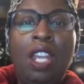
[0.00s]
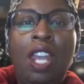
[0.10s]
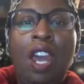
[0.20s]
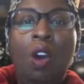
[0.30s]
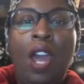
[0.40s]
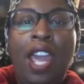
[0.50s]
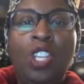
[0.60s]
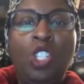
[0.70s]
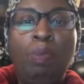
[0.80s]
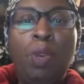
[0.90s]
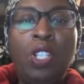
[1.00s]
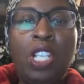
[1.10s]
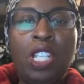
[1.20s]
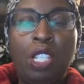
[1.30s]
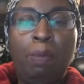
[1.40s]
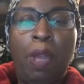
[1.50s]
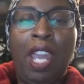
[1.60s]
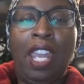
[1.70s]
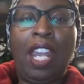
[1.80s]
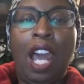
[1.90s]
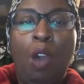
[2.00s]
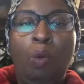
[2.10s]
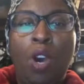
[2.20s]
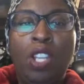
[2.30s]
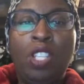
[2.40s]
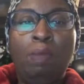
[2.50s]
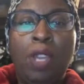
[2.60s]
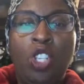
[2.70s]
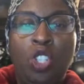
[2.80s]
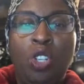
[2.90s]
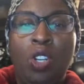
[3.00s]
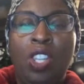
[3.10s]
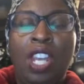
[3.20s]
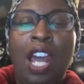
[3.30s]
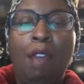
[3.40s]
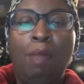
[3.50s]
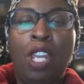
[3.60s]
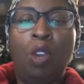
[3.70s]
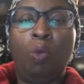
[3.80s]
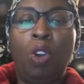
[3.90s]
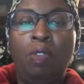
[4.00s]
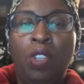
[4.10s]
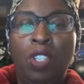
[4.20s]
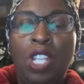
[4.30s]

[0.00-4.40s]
Now, as you participate, I want to make sure that I make it worth your